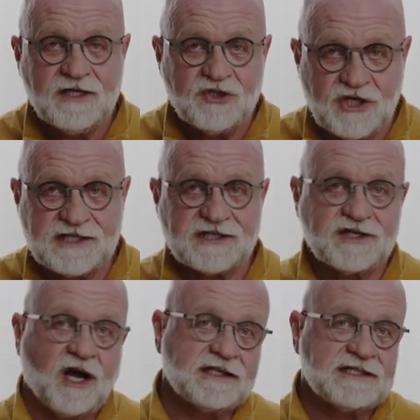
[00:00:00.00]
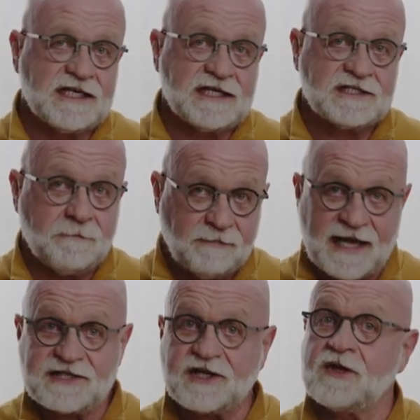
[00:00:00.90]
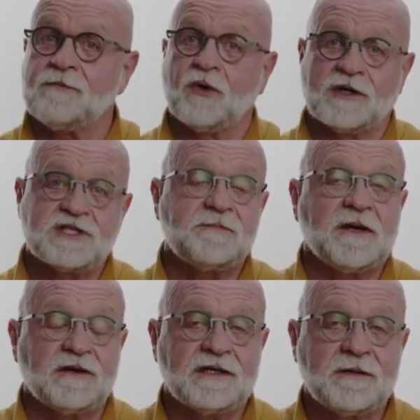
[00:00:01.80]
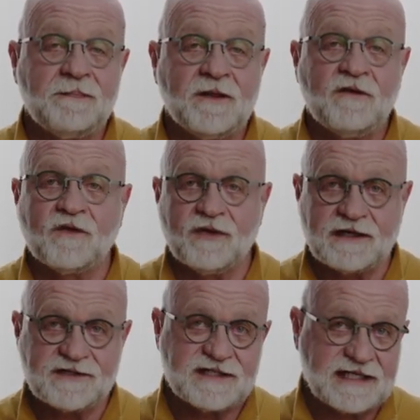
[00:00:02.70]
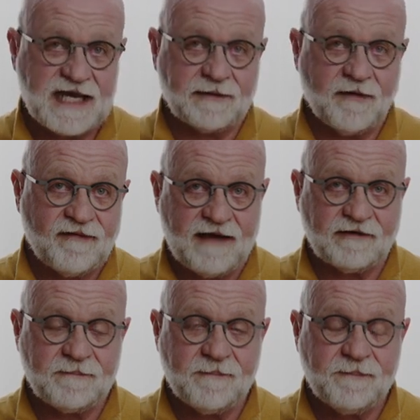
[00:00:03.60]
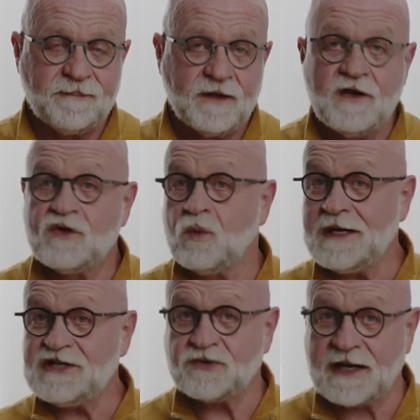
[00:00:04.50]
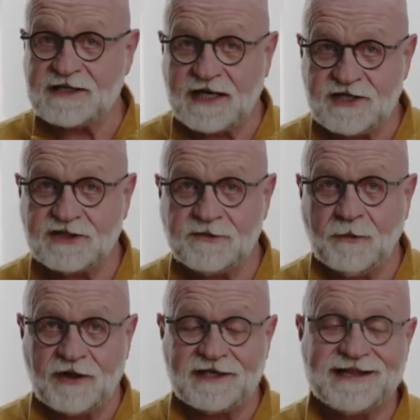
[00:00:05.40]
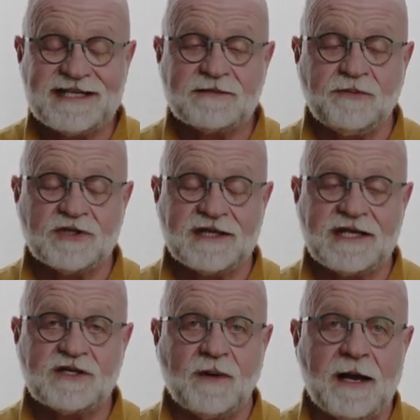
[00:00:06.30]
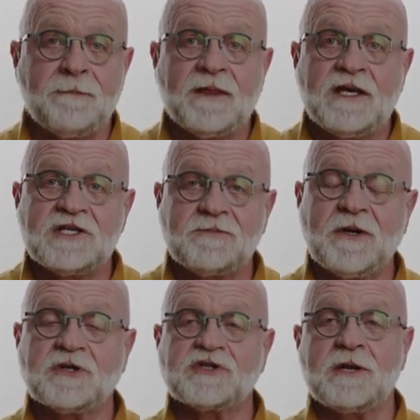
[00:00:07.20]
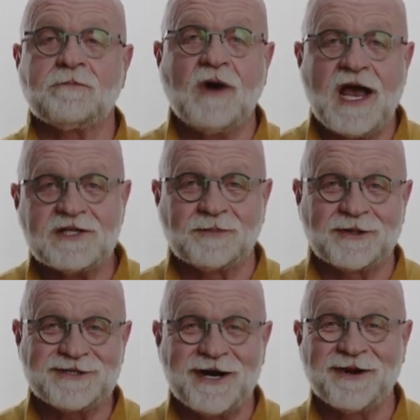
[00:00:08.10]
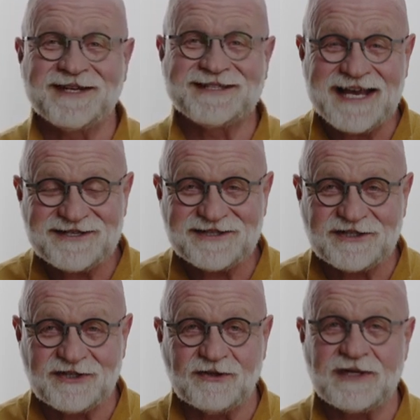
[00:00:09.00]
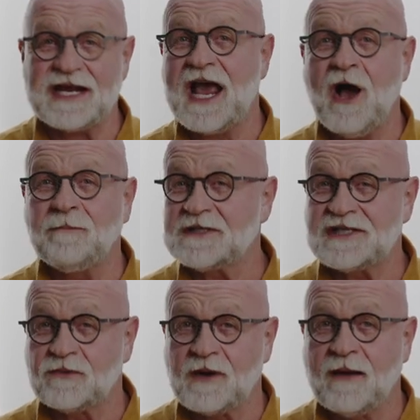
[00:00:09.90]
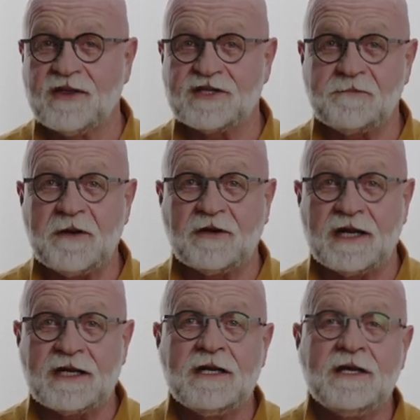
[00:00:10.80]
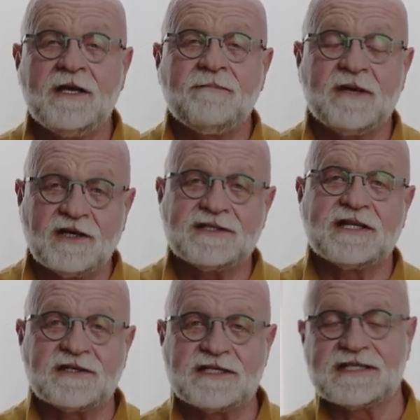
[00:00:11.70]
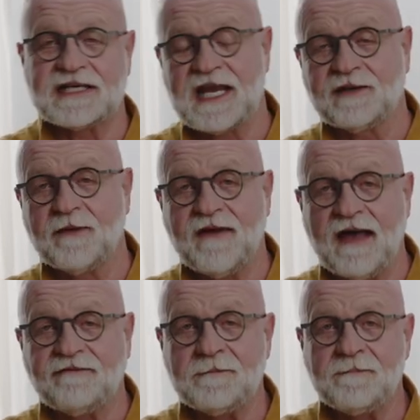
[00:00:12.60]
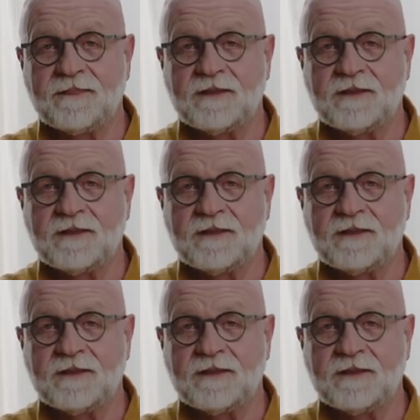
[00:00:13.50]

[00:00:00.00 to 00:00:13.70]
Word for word: Jesus taught us this Blessed are the poor in spirit, for theirs is the kingdom of heaven. The Wuest translations put it this, puts it this way Spiritually prosperous are the destitute and helpless in the realm of the spirit, because theirs is the kingdom of heaven.